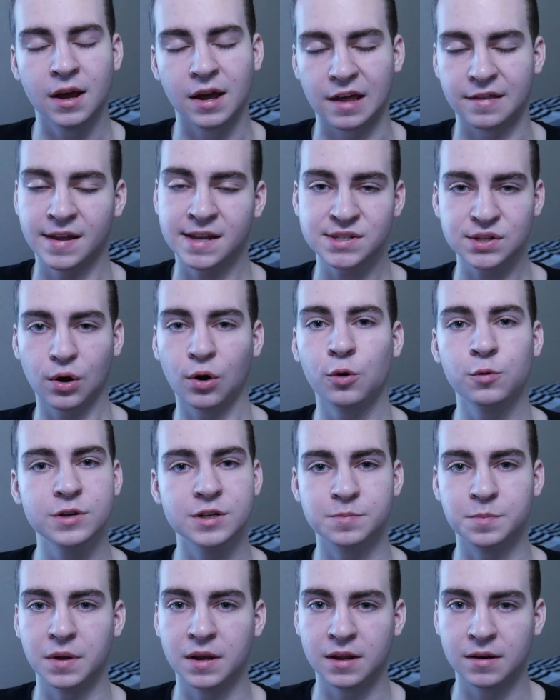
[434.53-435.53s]
And that's
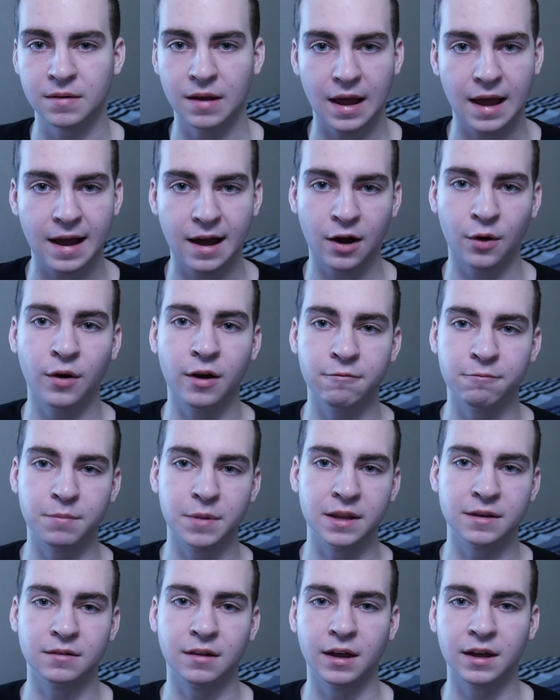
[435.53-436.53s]
always been how I've
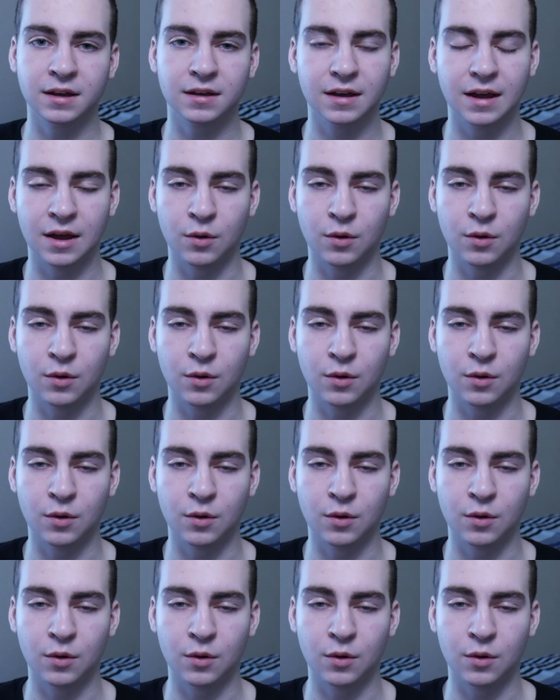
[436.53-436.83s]
been like,